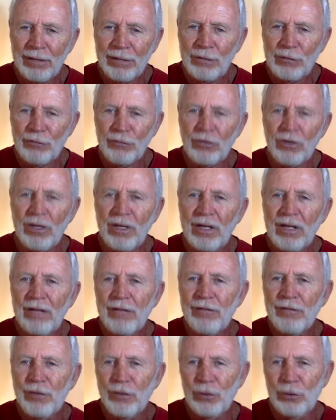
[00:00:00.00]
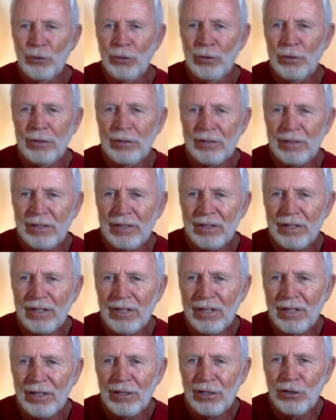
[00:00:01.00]
for any of you
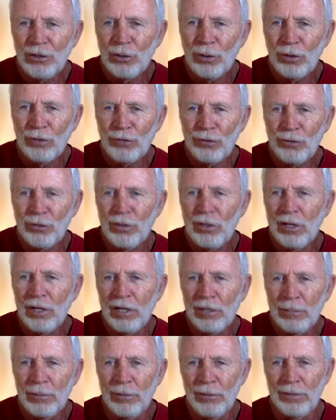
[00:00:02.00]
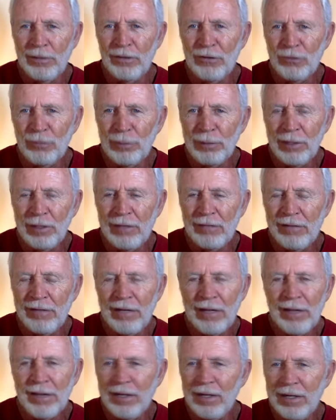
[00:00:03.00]
who are so gullible that you believe
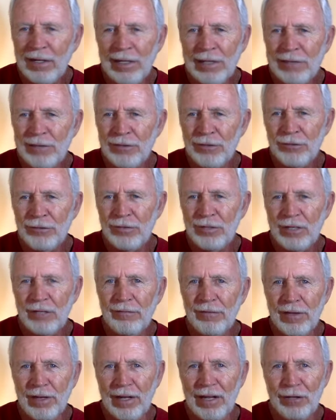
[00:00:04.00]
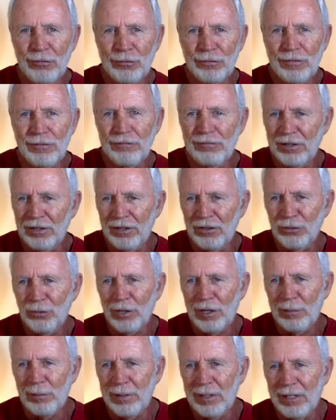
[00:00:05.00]
anything I just said for the last 15 or
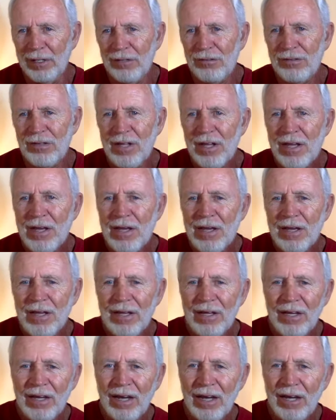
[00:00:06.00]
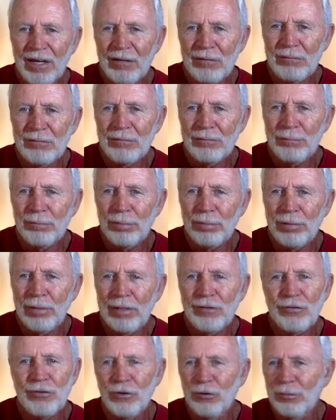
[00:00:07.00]
20 minutes, uh,
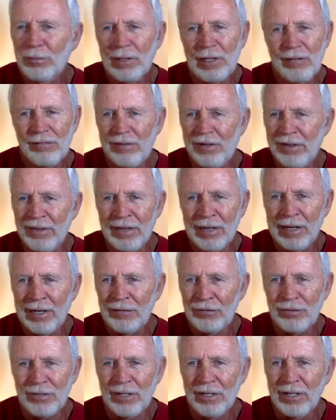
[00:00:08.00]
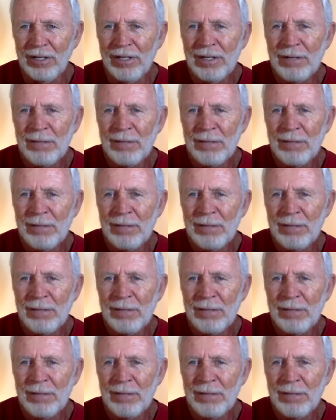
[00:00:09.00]
please don't believe anything I said